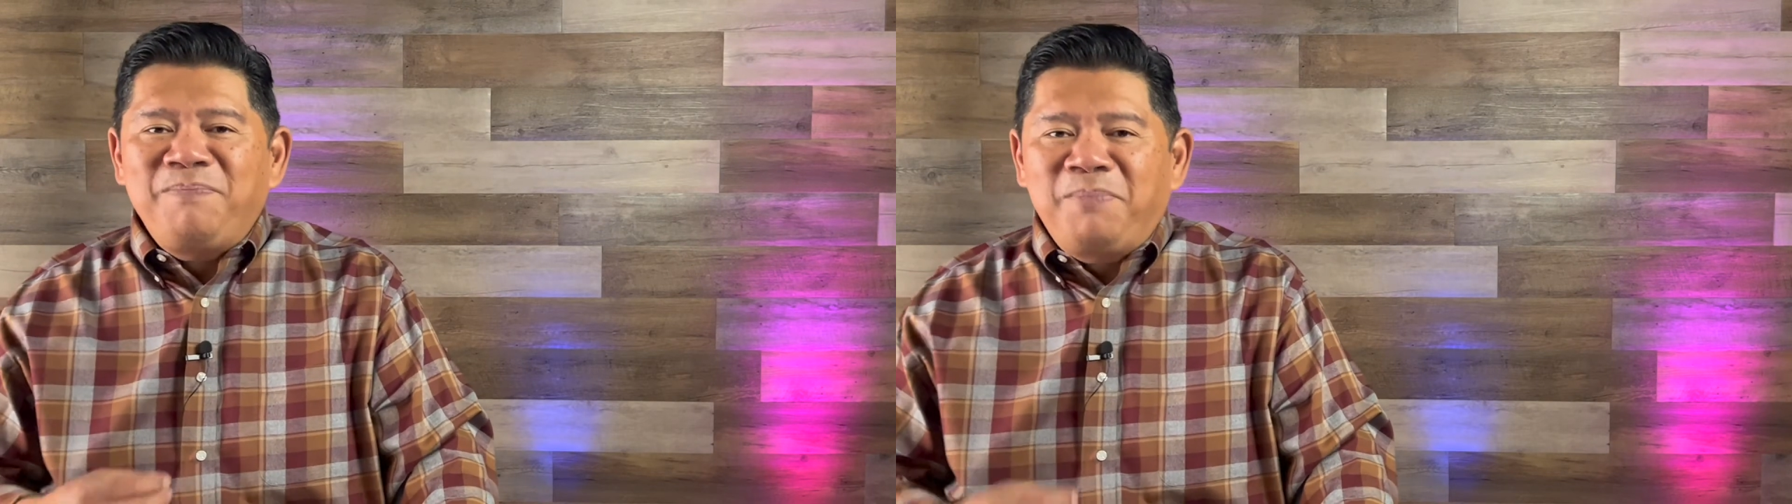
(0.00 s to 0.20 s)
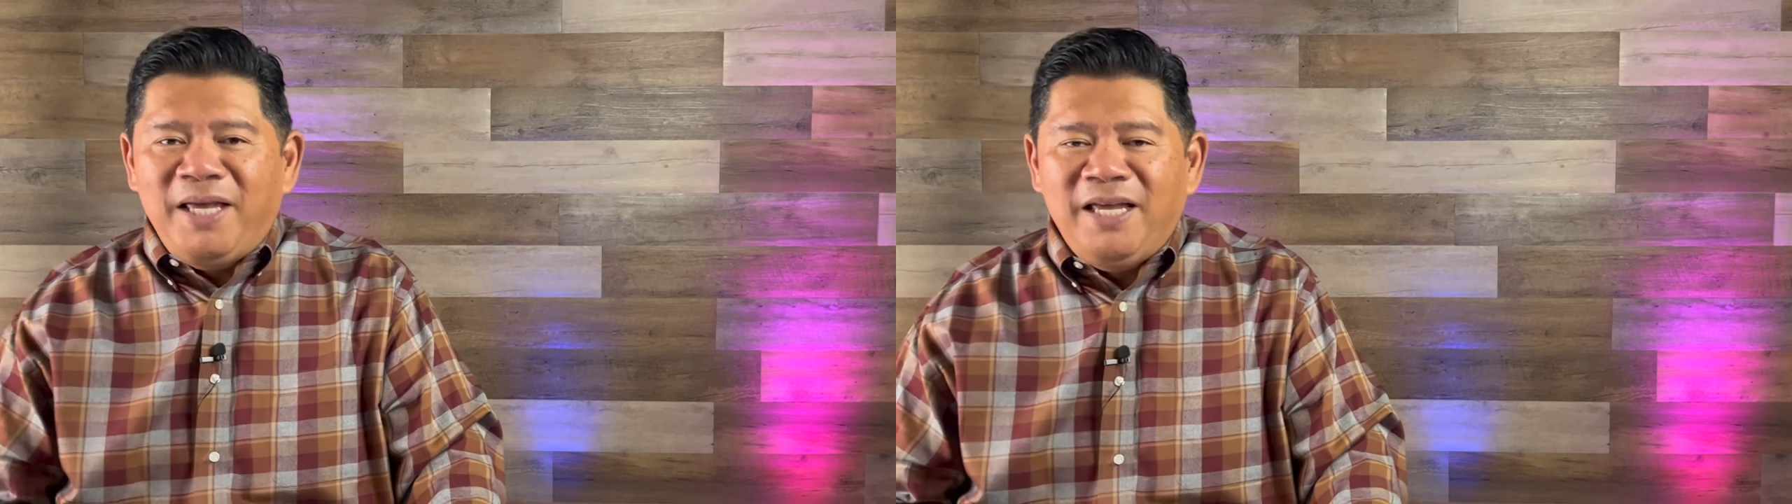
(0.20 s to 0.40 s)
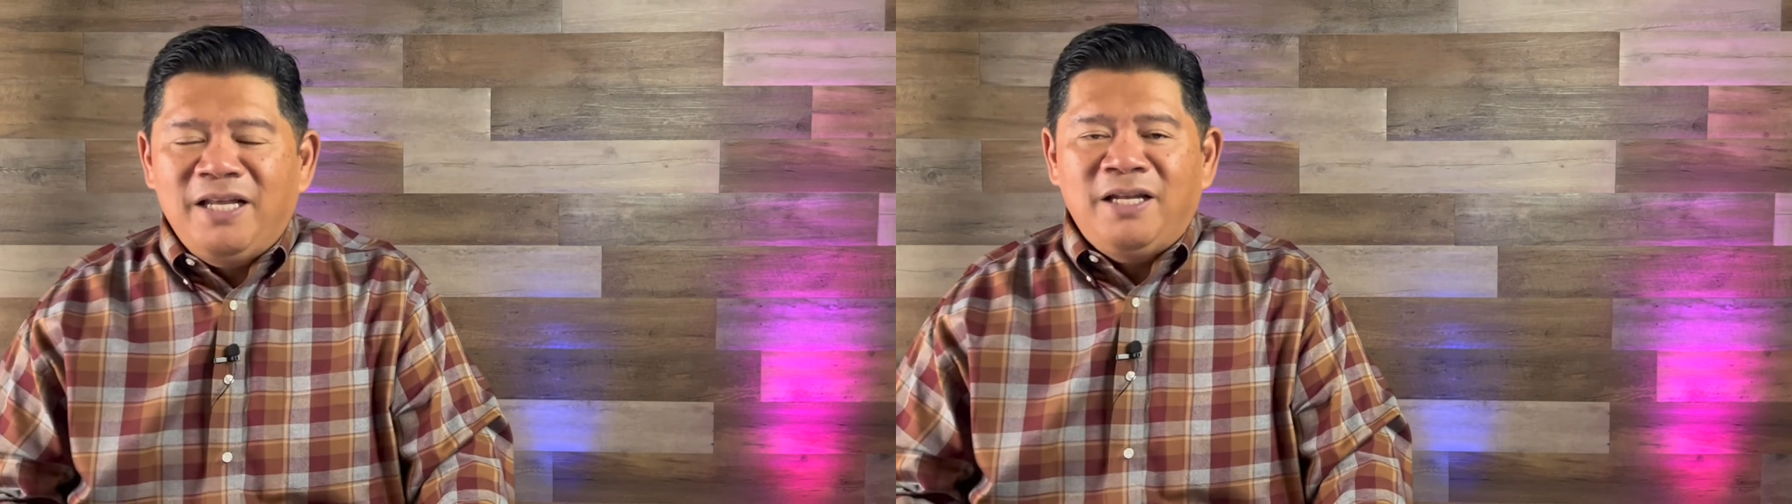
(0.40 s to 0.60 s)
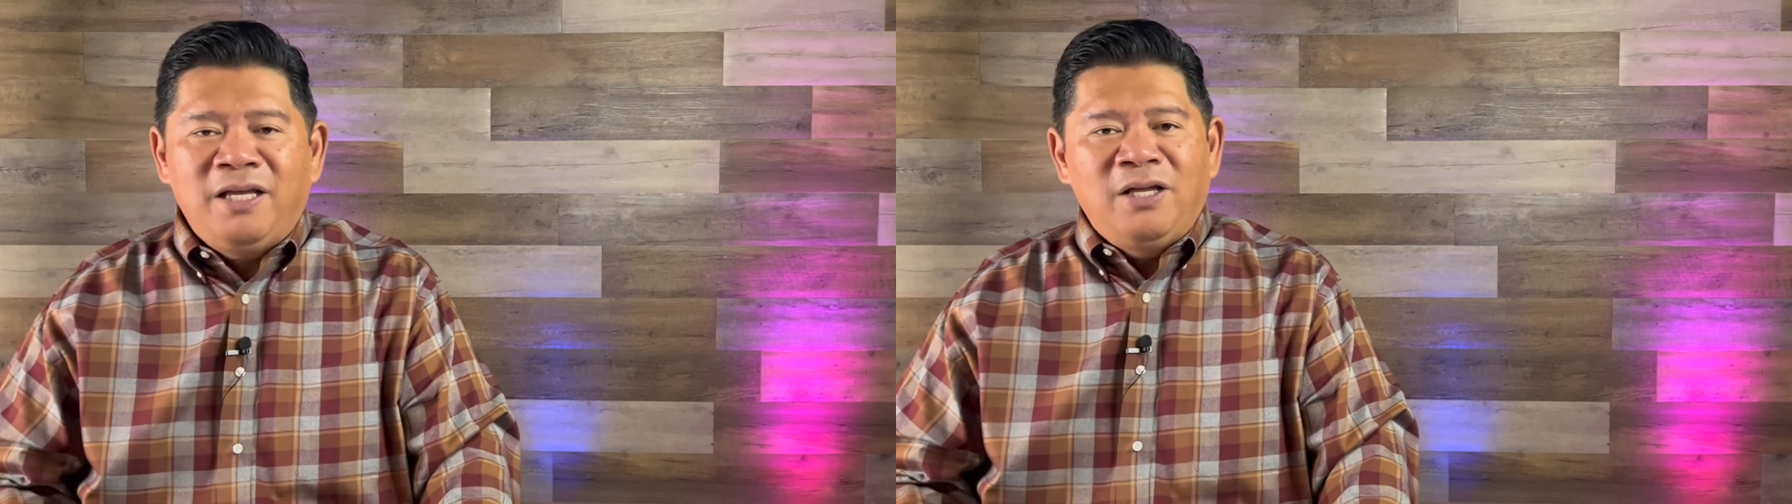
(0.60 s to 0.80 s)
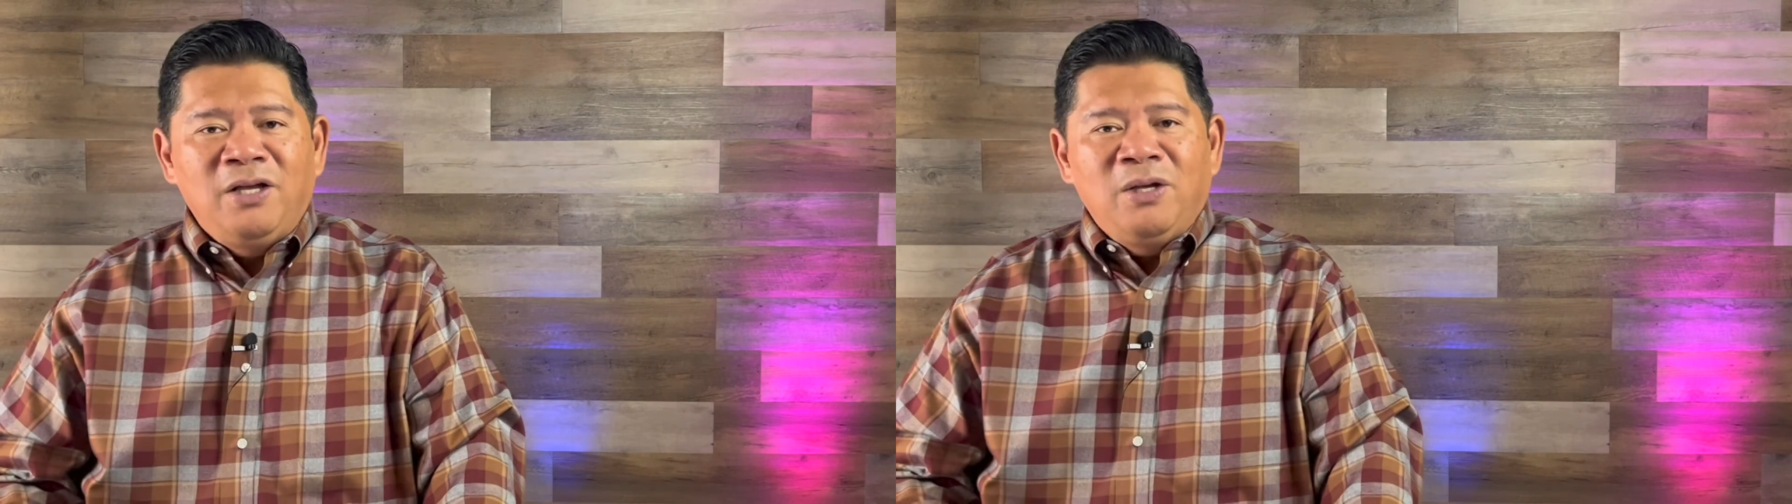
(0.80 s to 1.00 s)
mean
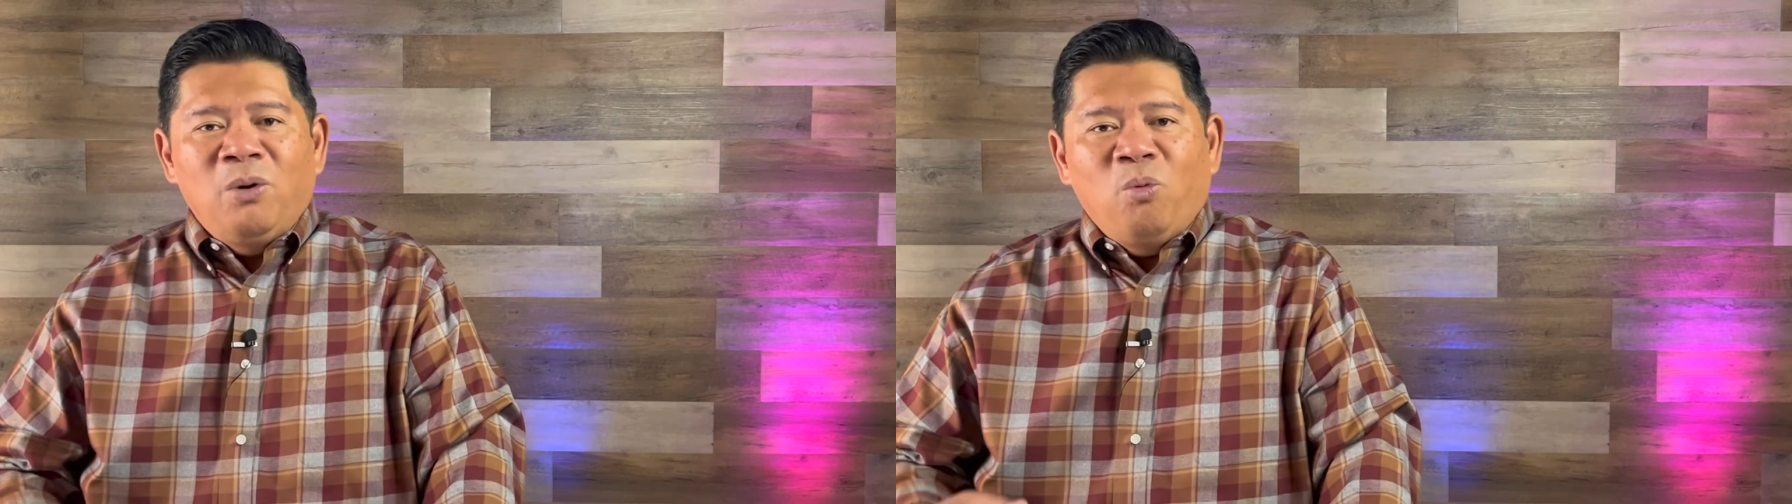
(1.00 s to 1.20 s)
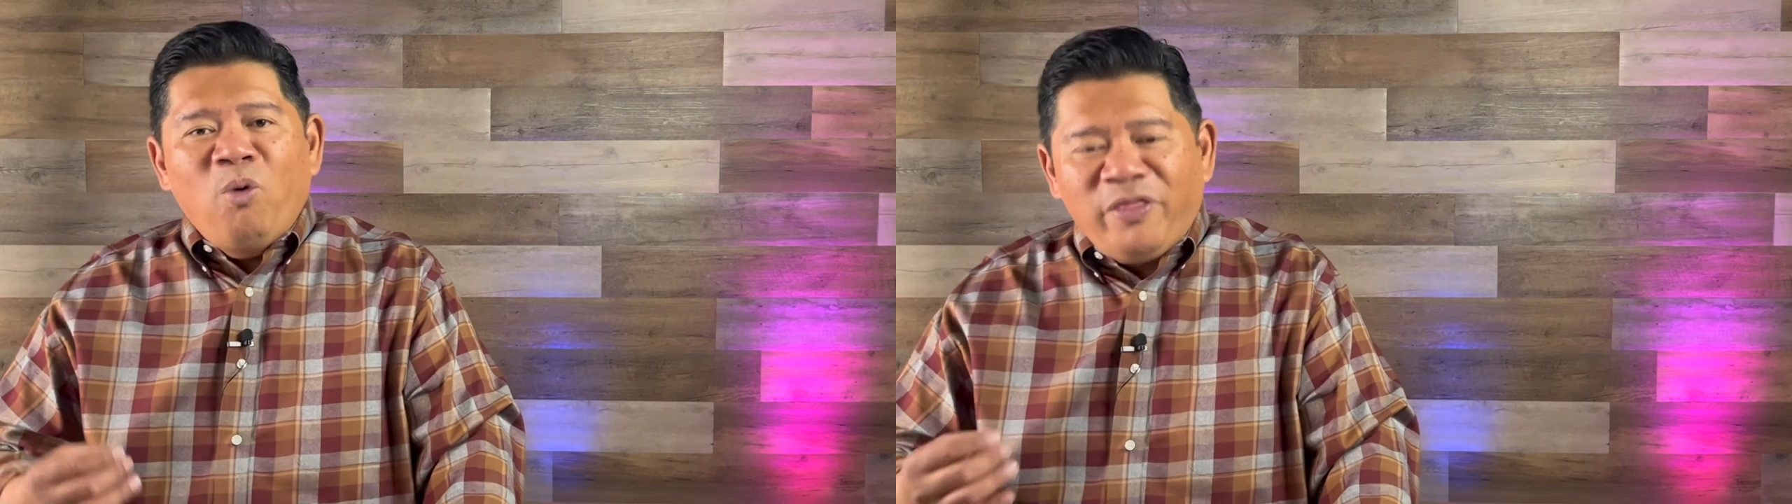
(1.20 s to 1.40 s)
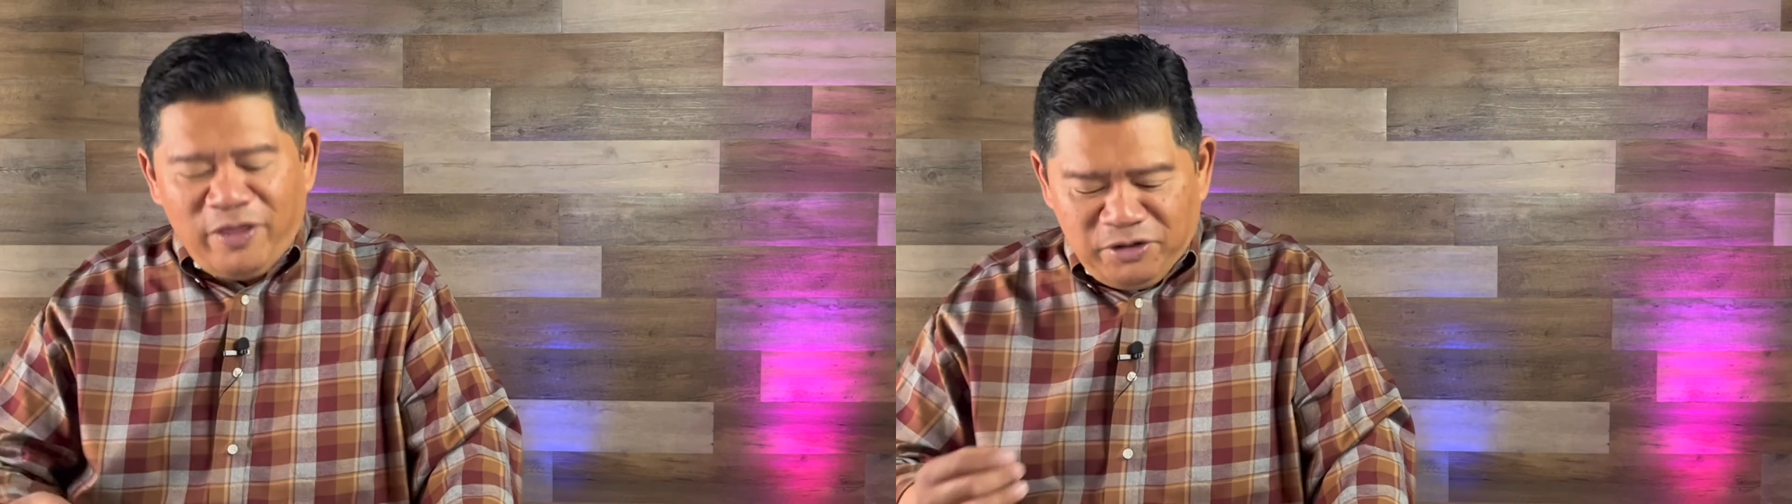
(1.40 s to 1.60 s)
what they're